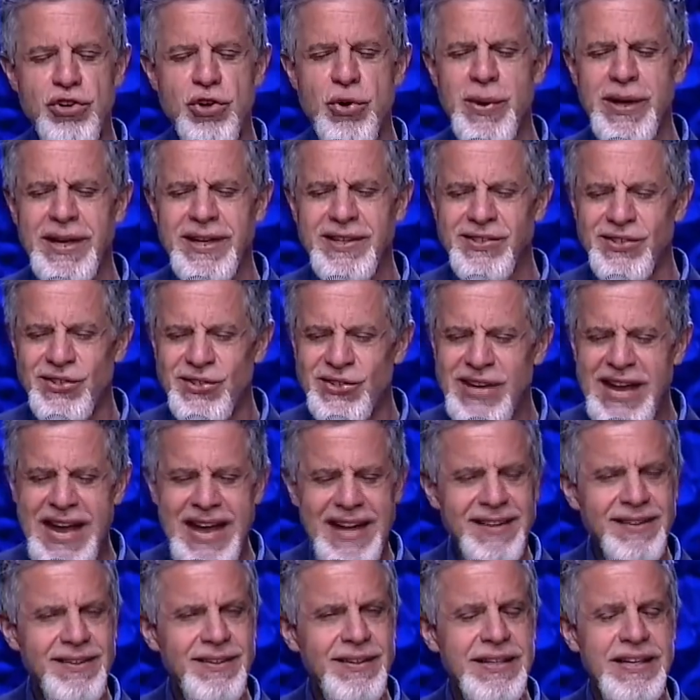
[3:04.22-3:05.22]

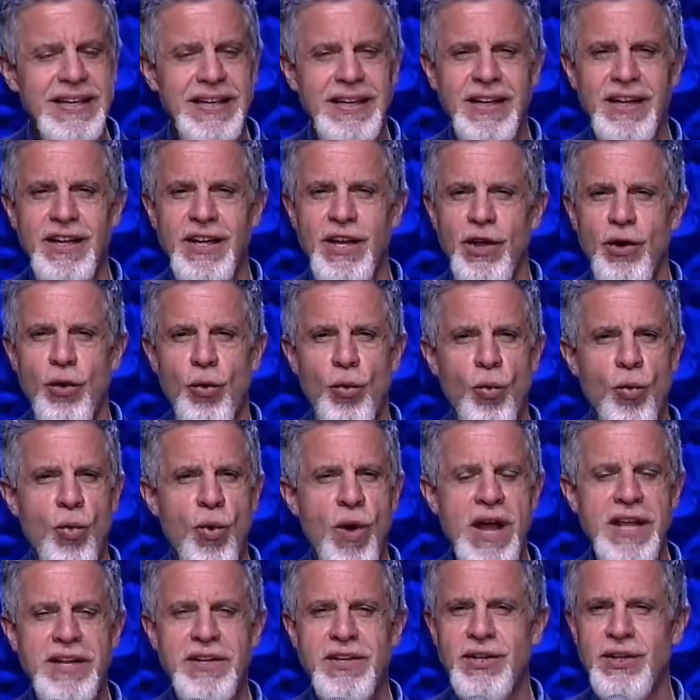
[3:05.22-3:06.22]
exactly
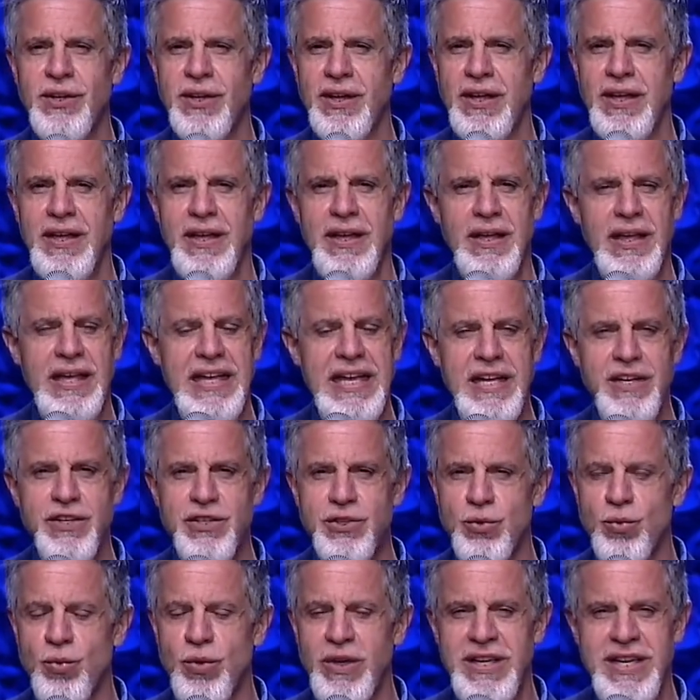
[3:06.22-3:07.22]
what
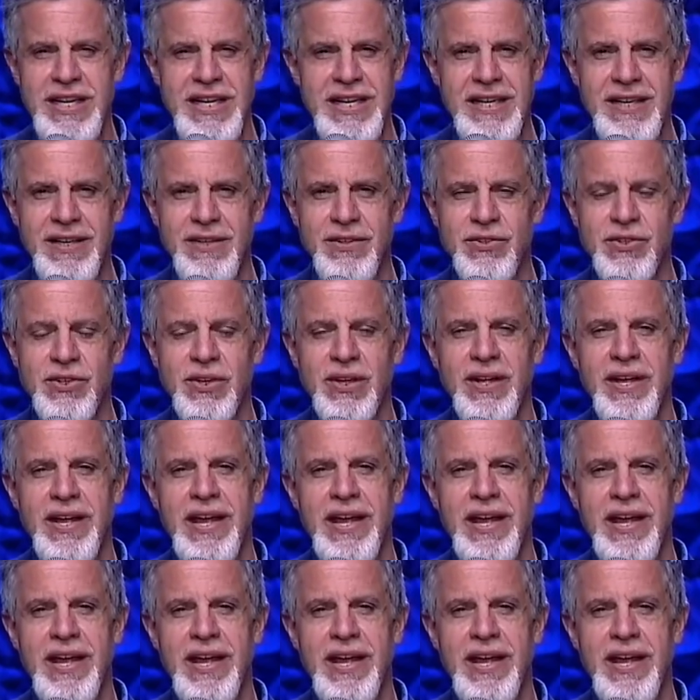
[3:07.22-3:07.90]
each needs,